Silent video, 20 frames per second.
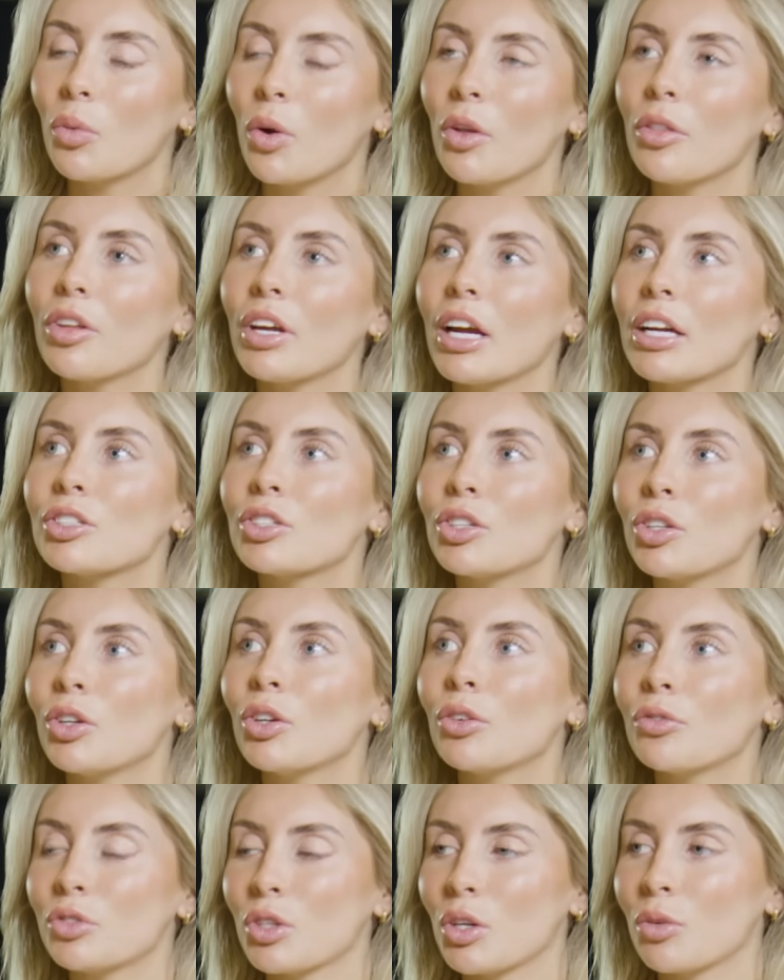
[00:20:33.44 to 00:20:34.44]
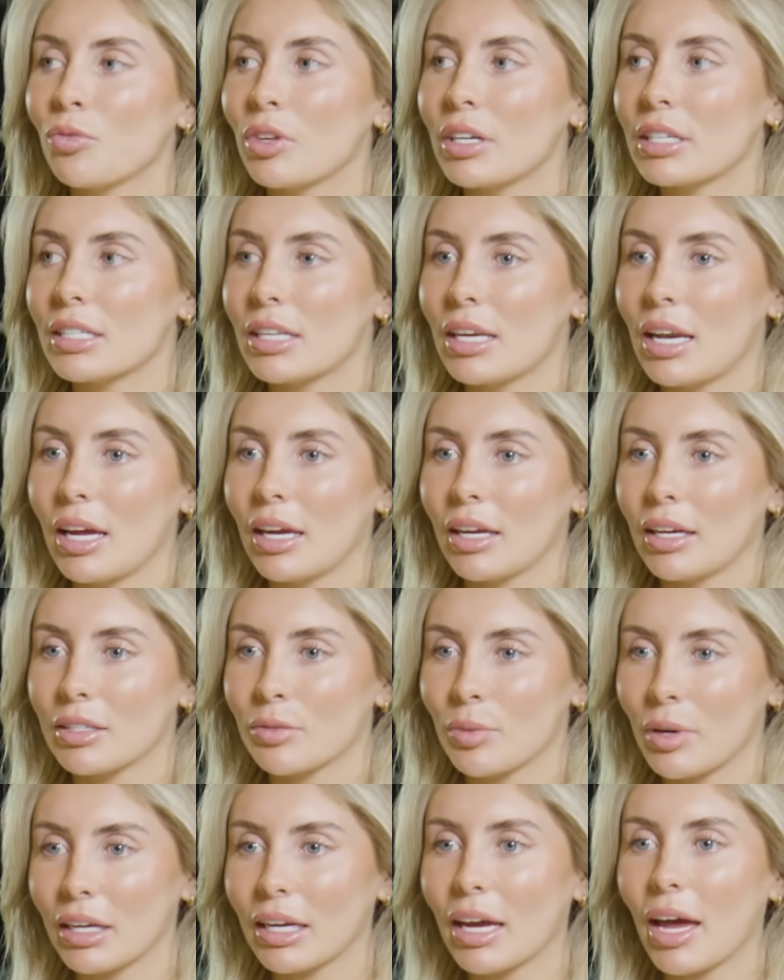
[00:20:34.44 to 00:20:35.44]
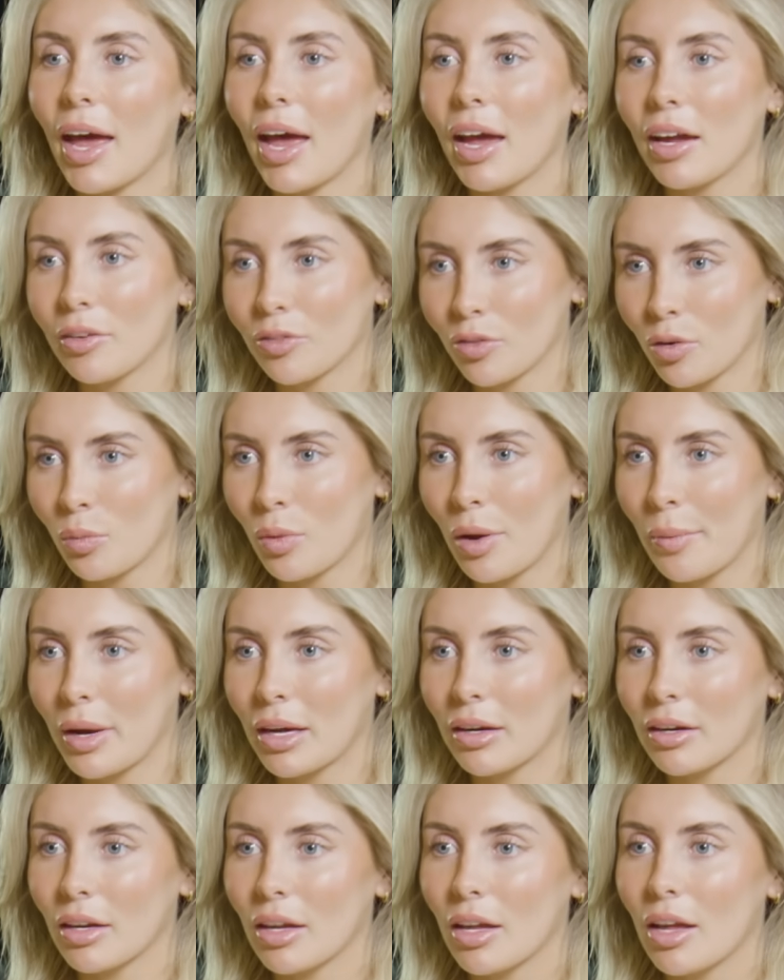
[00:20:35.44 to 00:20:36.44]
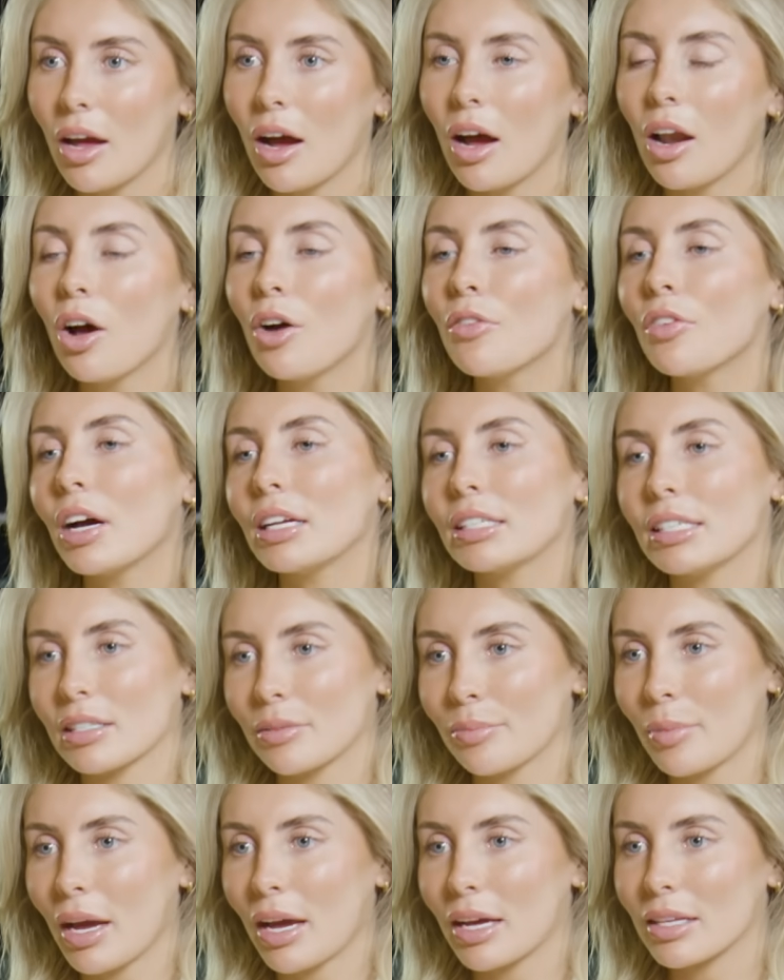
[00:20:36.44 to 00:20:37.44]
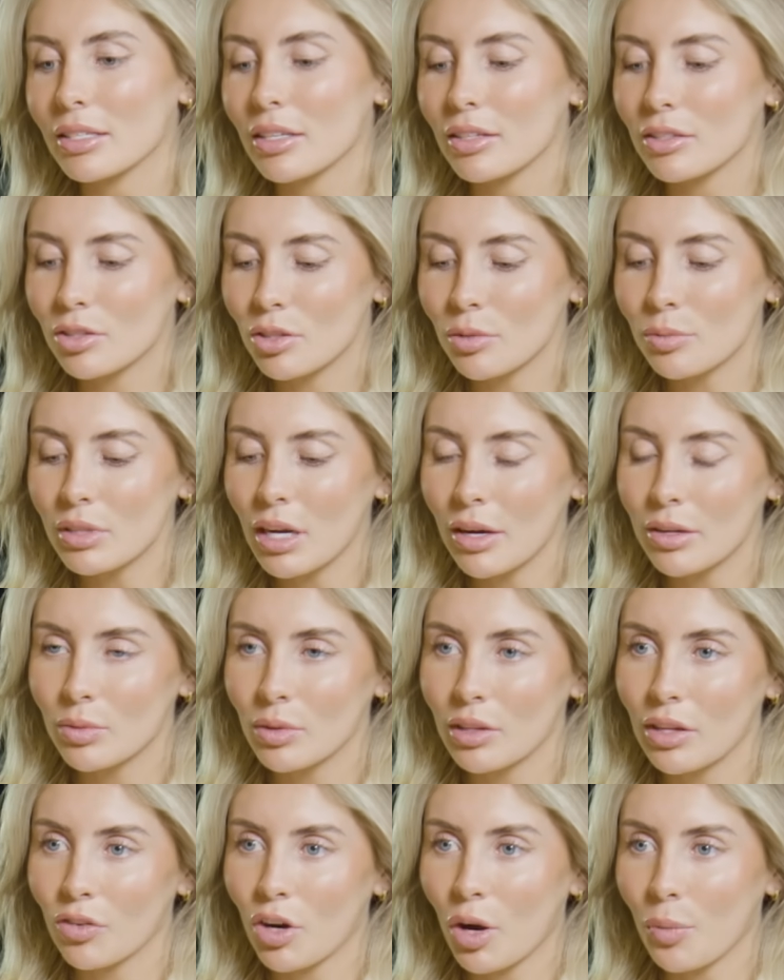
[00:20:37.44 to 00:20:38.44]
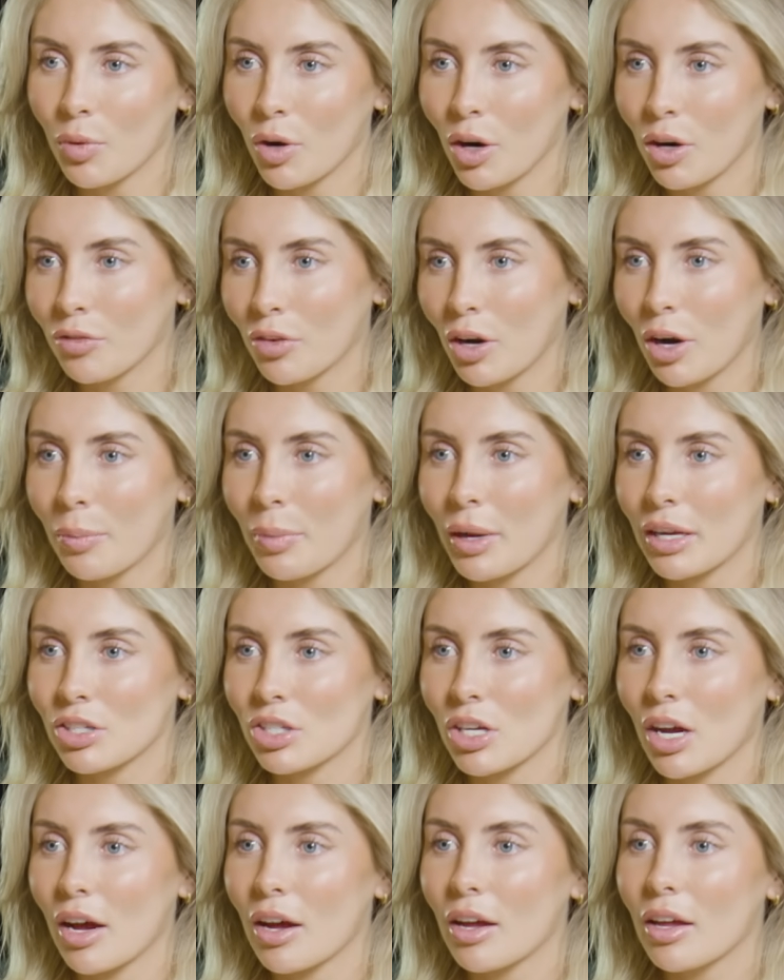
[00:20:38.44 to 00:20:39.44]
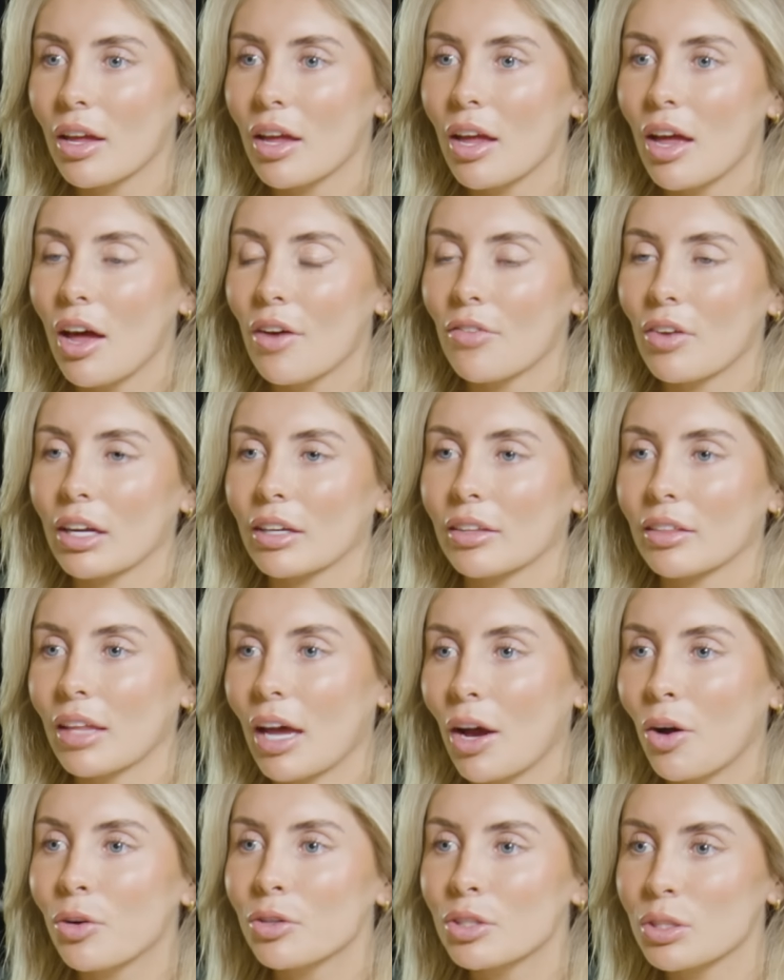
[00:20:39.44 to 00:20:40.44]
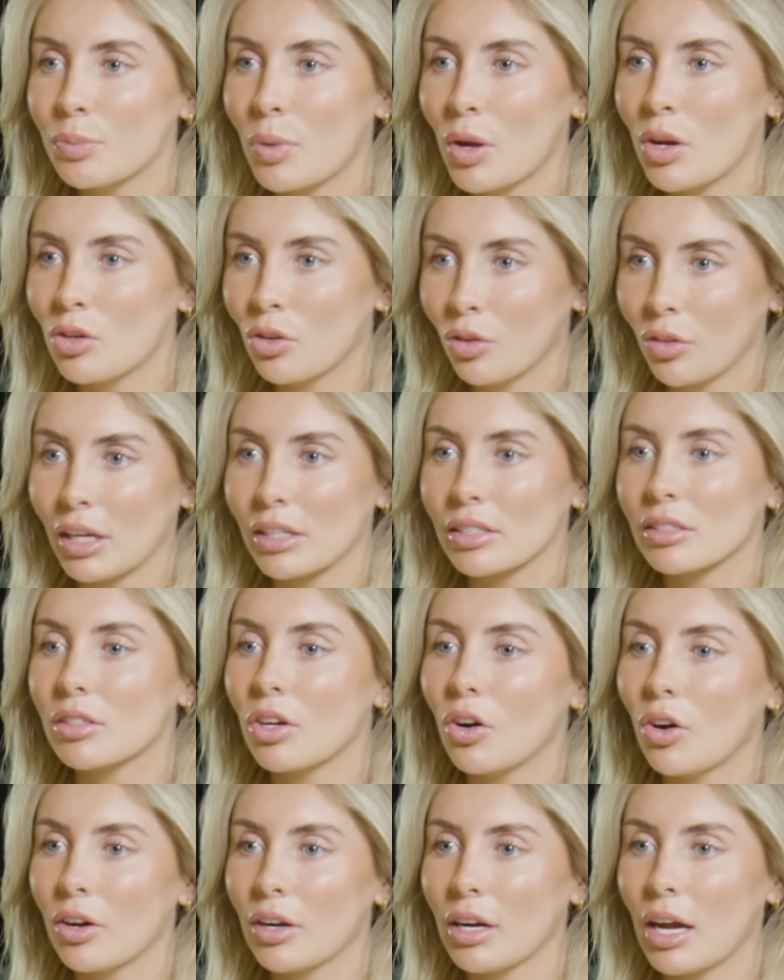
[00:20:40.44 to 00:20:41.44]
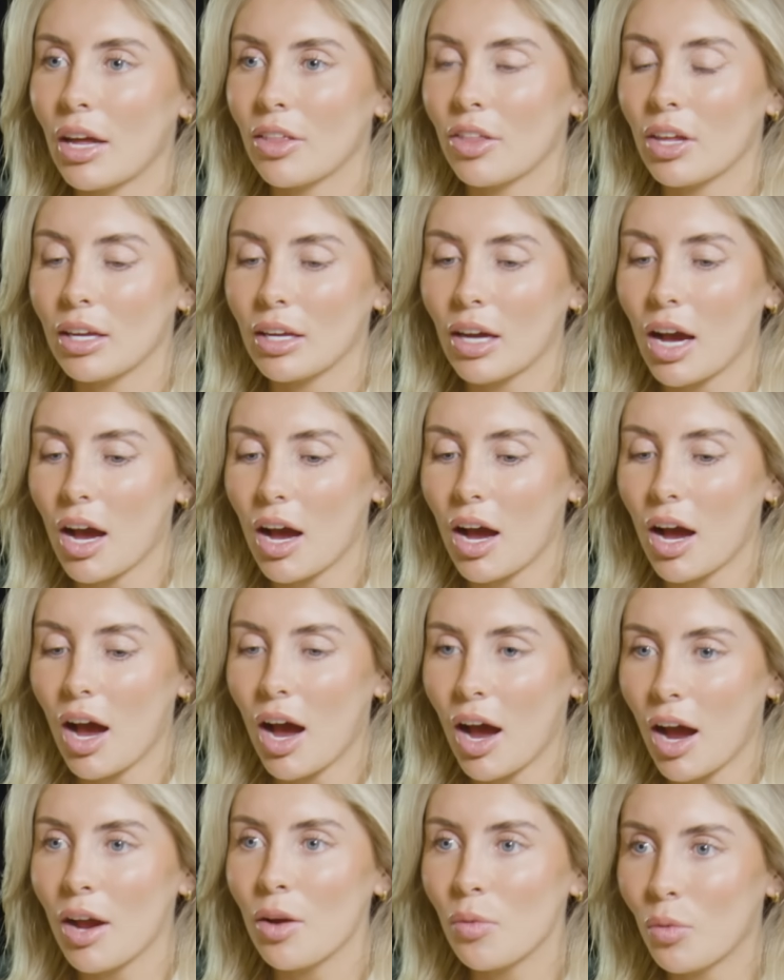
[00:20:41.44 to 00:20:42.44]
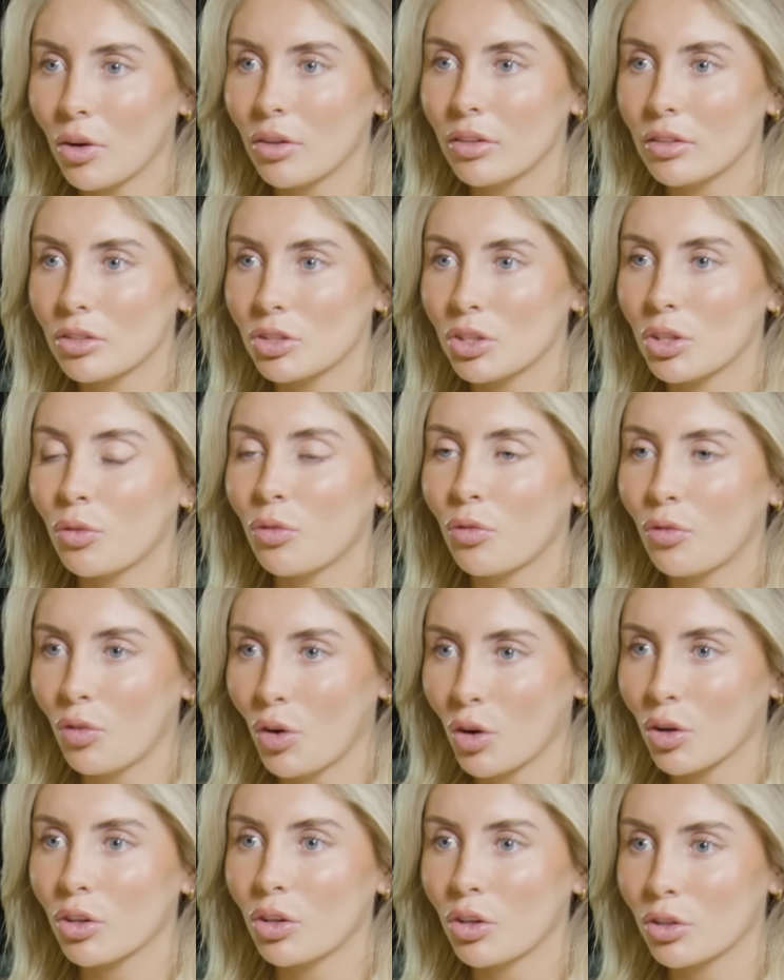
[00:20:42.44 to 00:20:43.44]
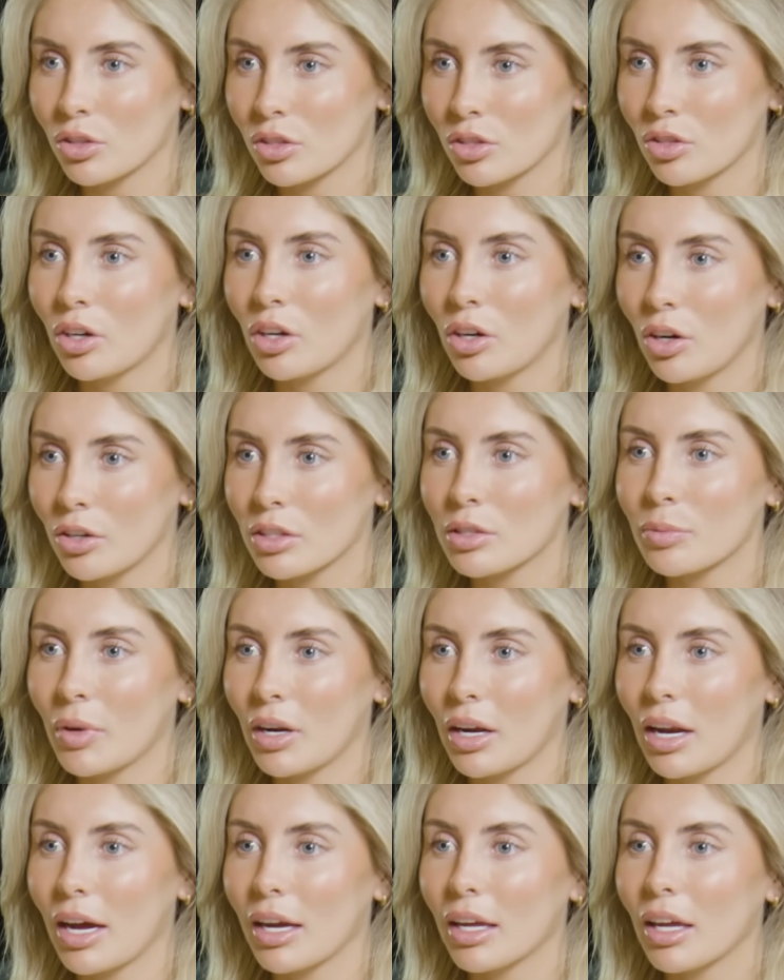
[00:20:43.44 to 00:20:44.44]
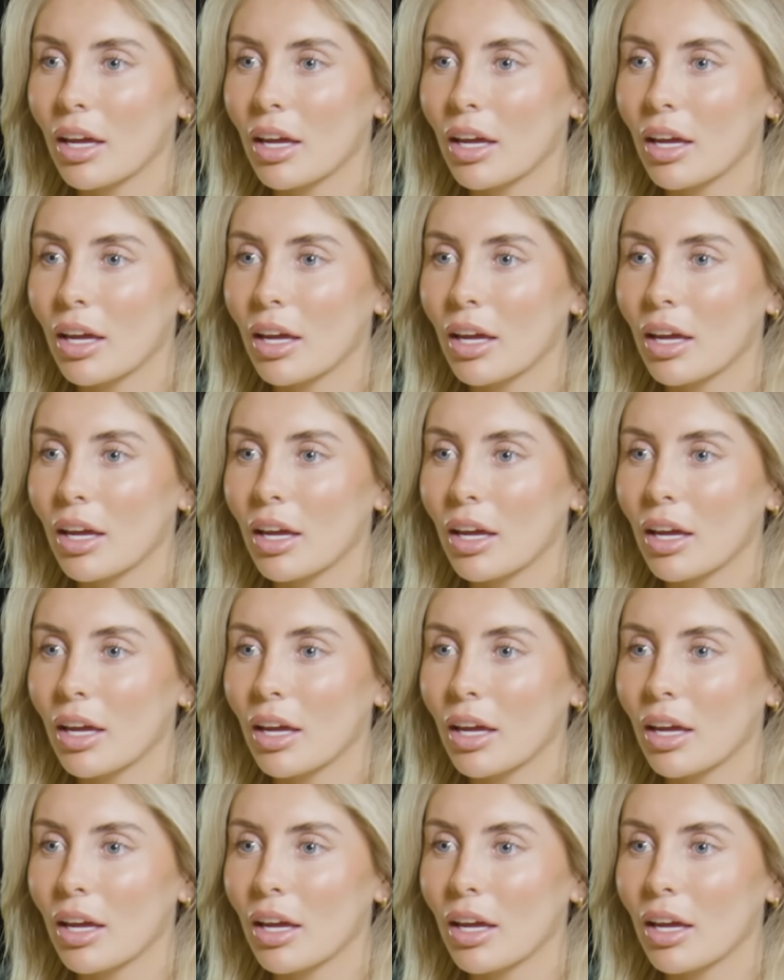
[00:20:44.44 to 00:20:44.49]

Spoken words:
one thing I do love doing recently is when I get hate from women. A lot of it I dismiss. Sometimes when they've got a profile picture of like their husband or their son, I think, I want to f your son and husband. Like,